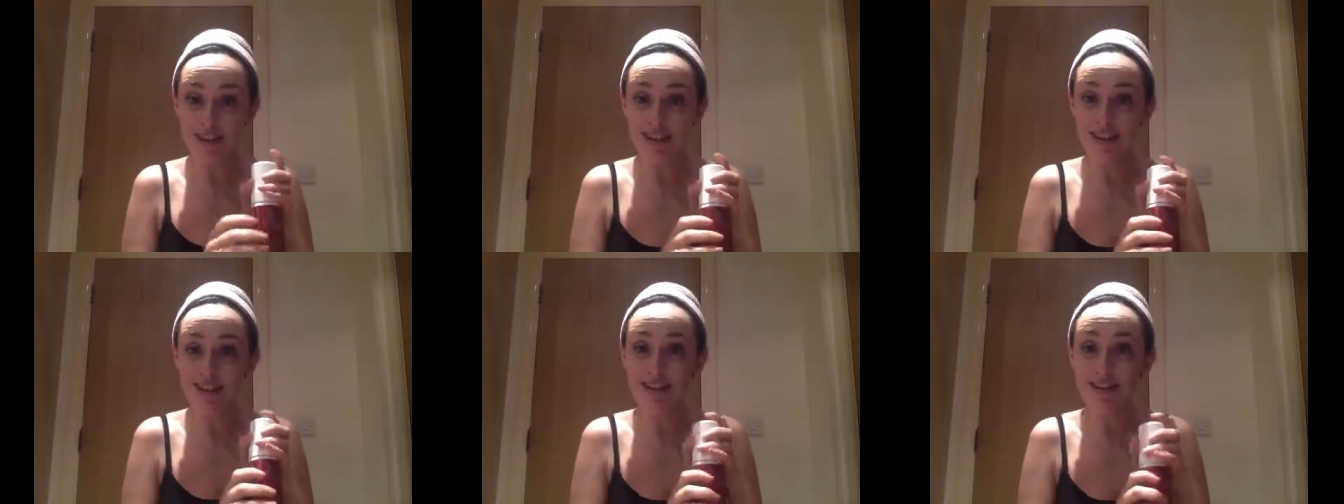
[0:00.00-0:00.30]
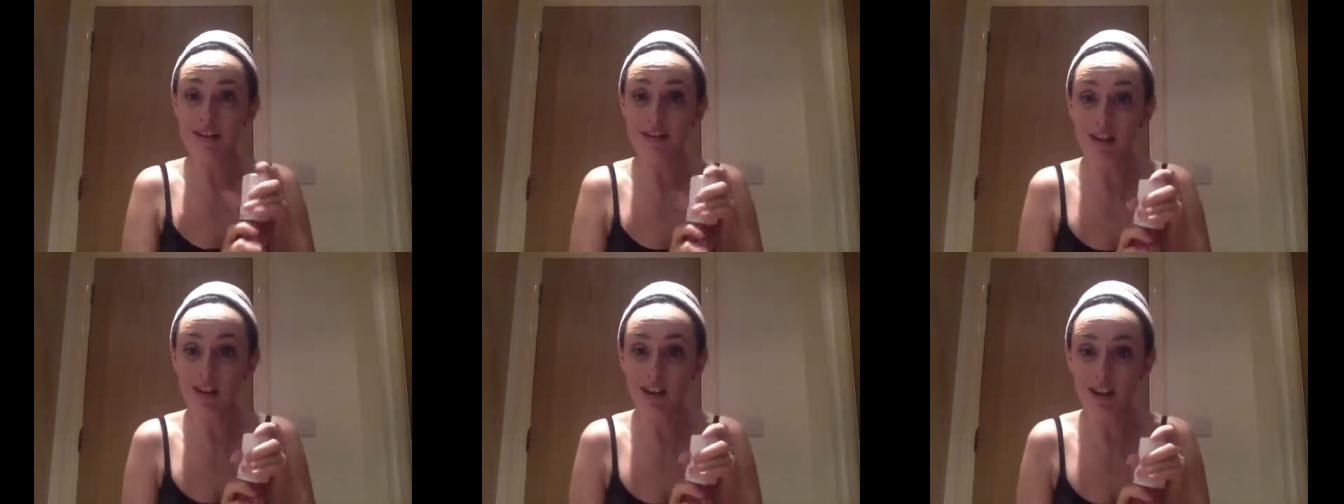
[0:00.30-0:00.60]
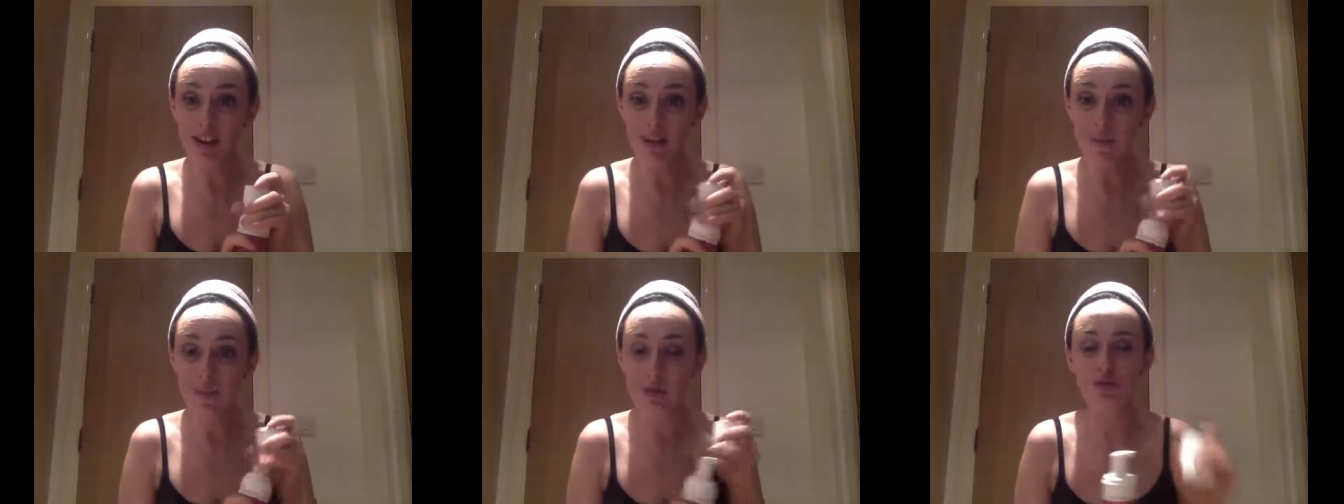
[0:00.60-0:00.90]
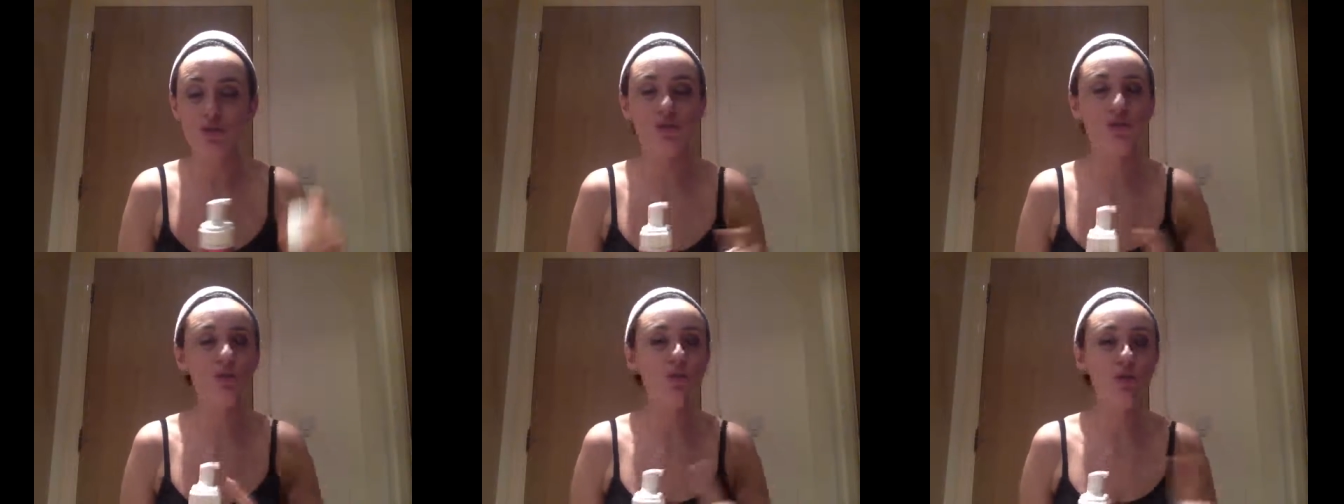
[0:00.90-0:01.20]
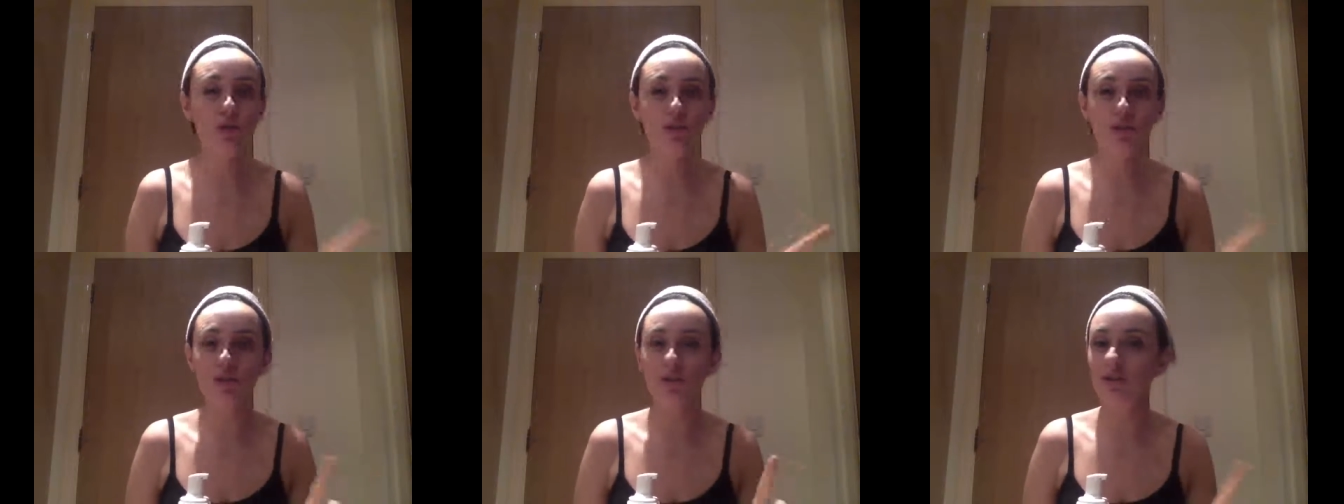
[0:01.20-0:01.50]
and it's a dark mousse, so you
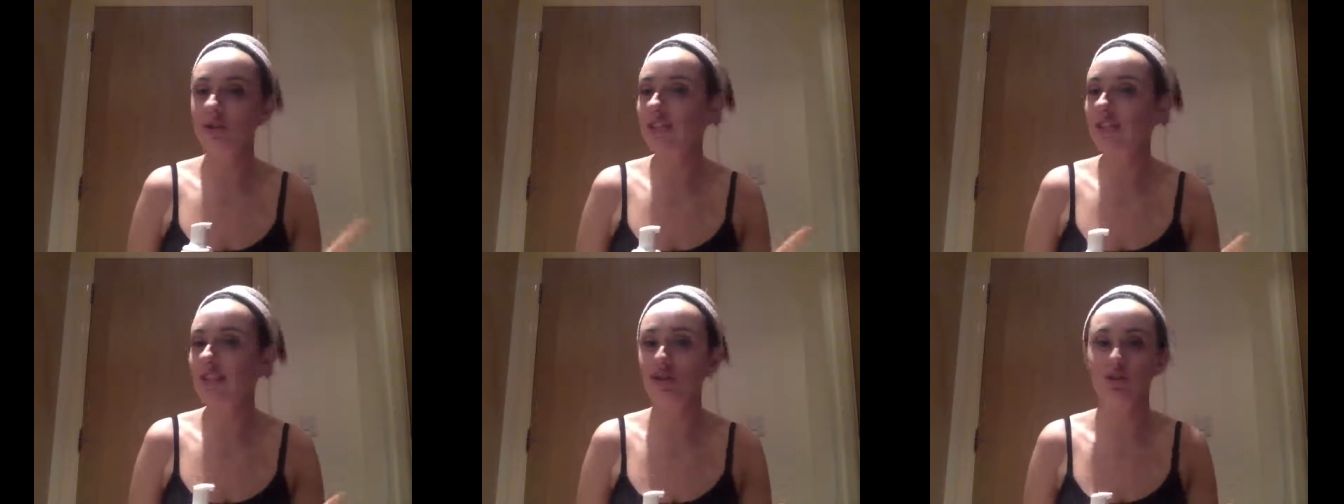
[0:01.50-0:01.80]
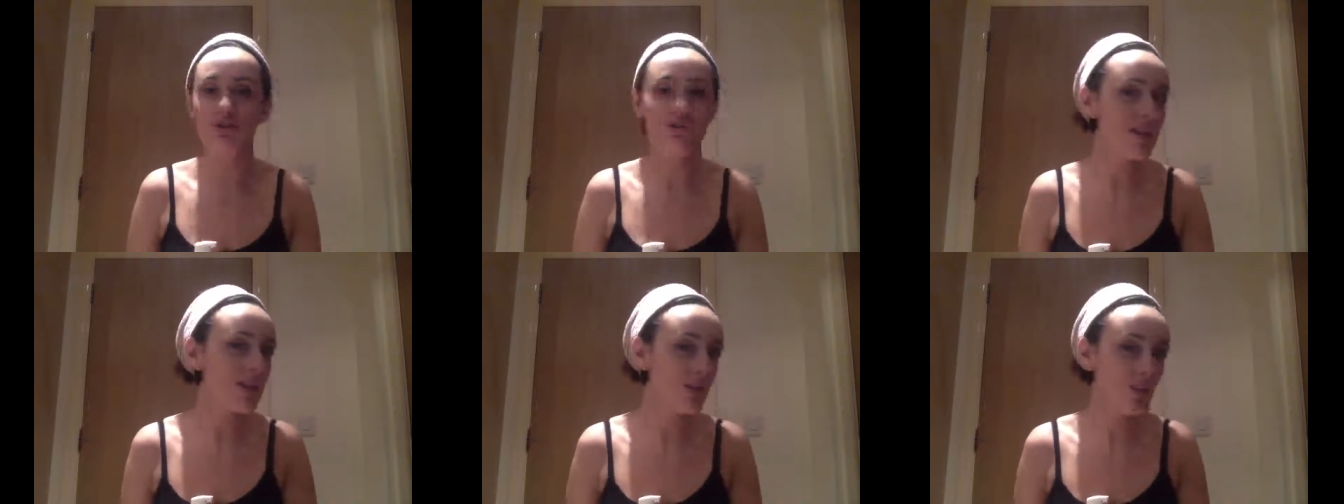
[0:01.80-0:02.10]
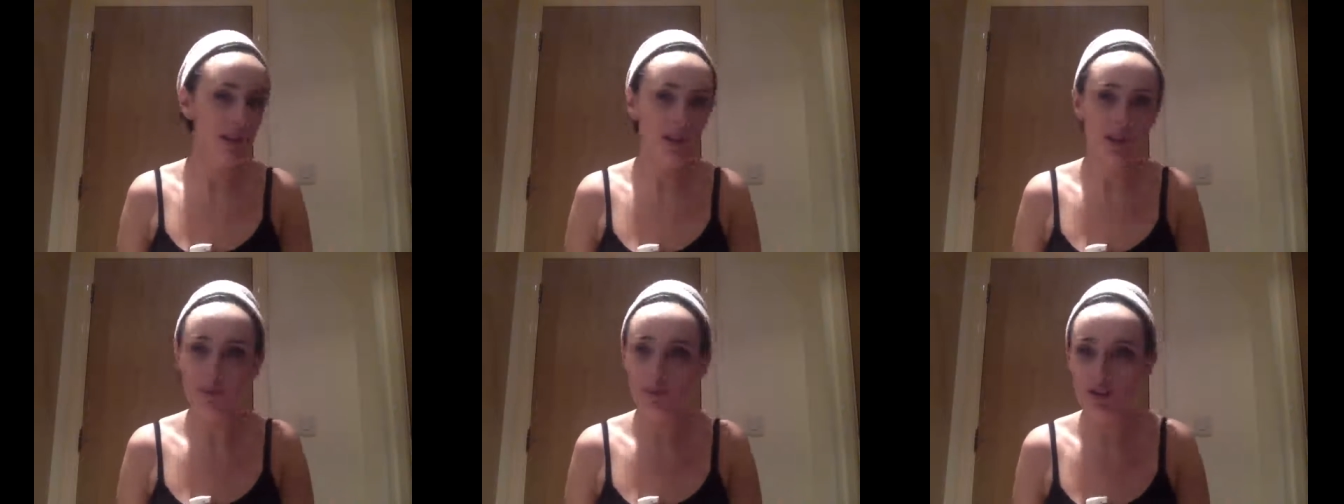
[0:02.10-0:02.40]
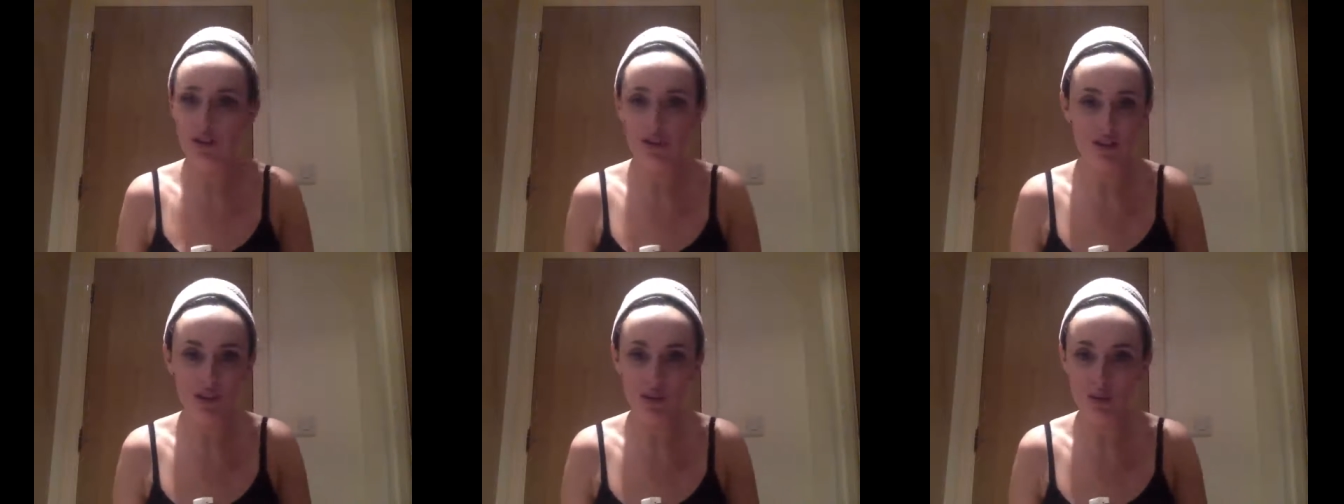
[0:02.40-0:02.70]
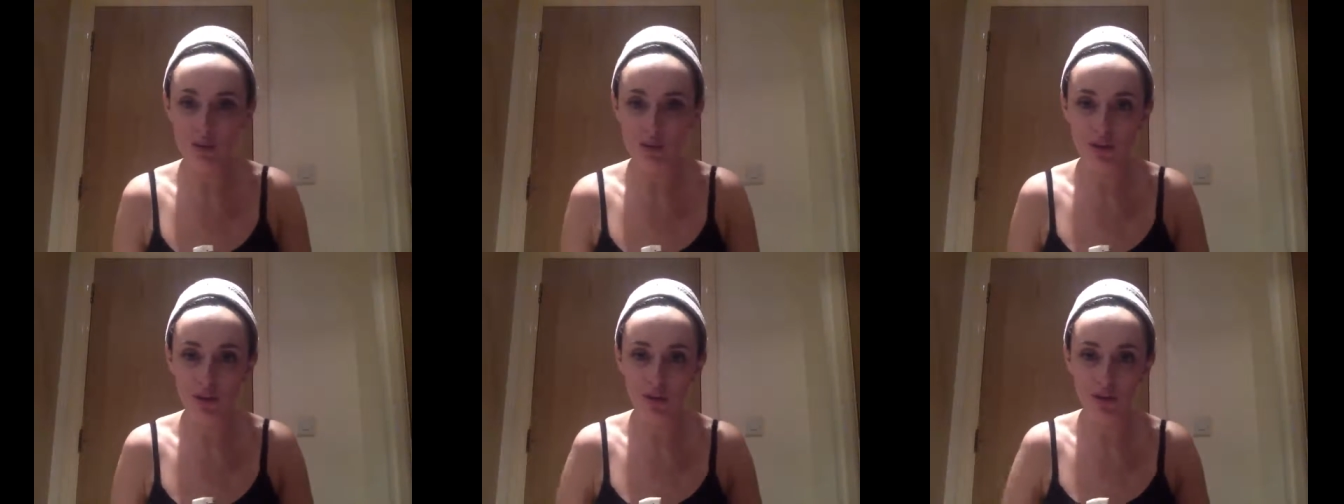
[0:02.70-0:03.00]
can see straight away where it's
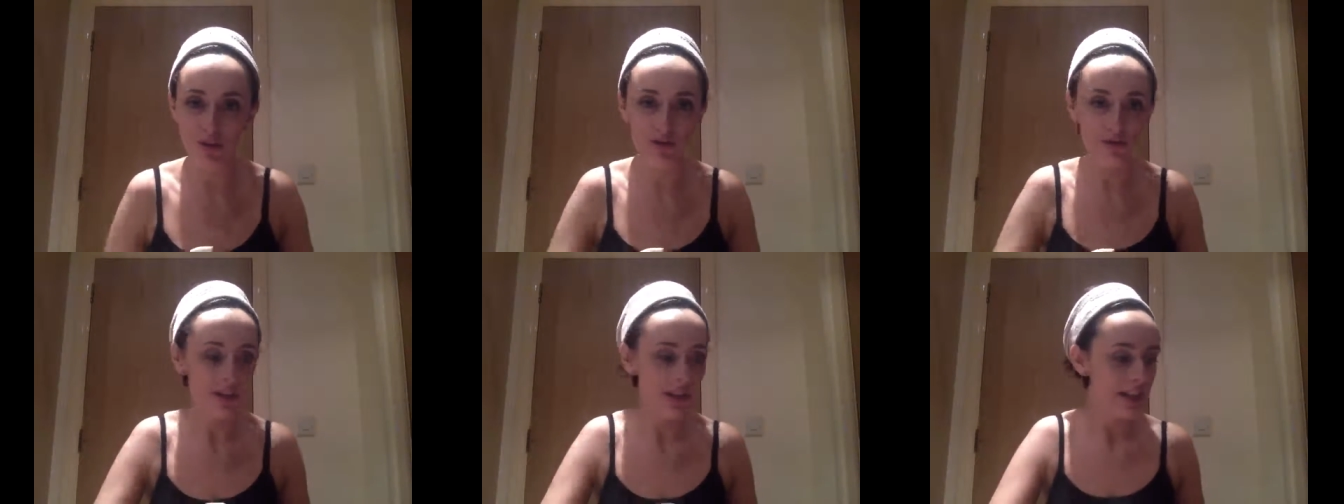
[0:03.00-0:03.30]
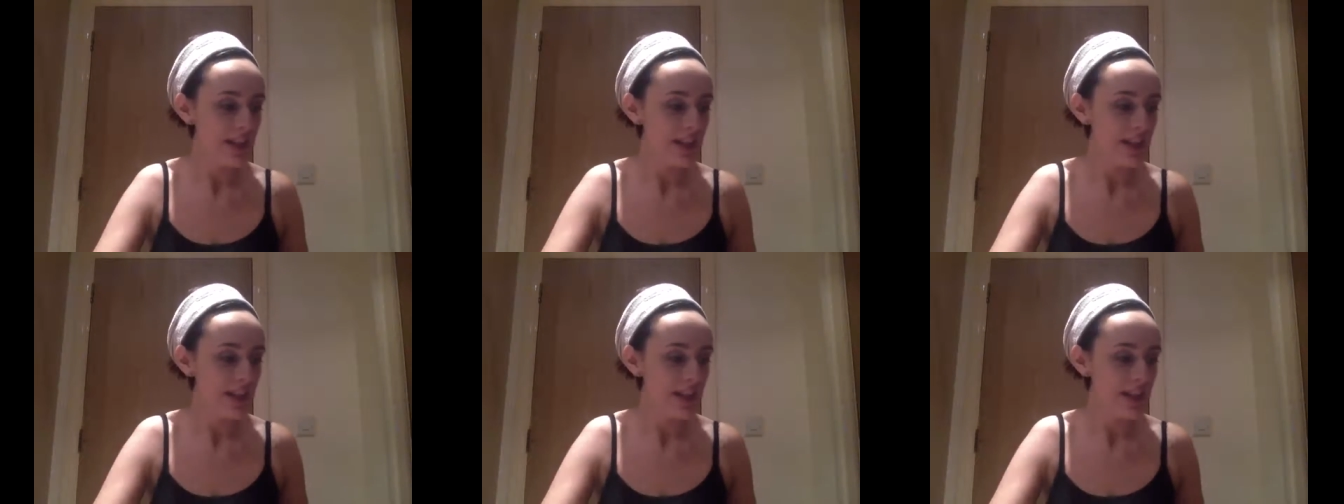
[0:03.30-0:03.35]
going on,